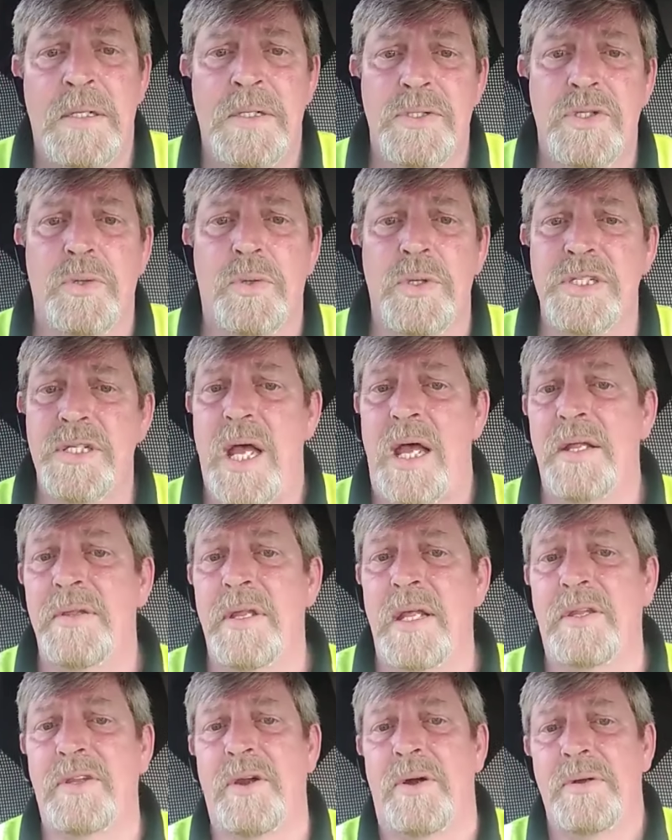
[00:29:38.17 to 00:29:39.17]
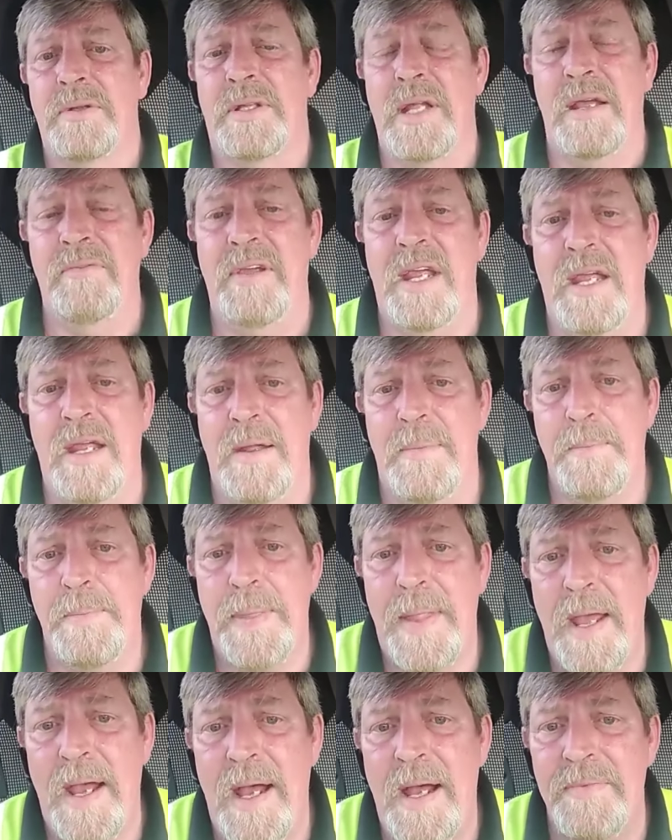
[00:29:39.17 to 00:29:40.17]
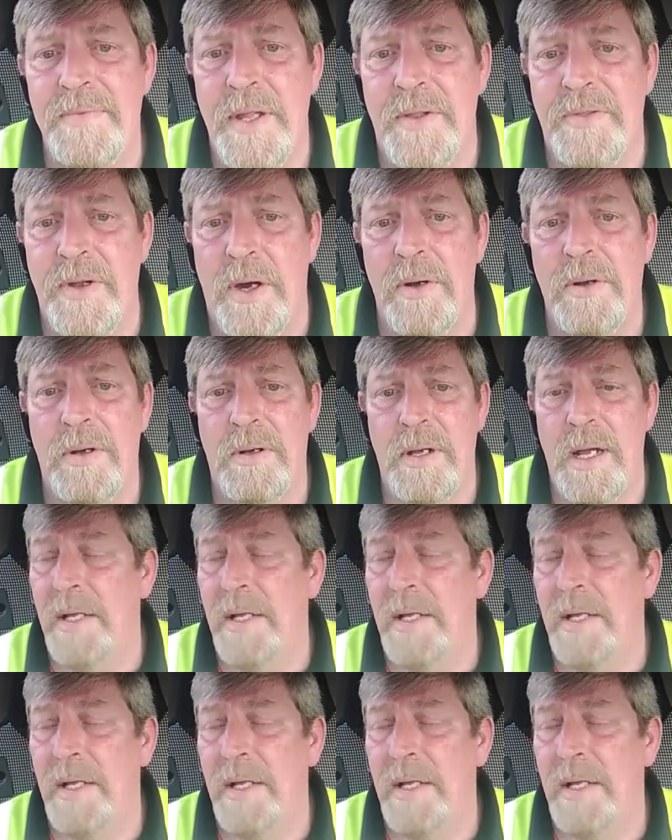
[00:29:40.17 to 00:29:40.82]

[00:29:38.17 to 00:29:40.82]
So it's Indy Truck Davy in the truck,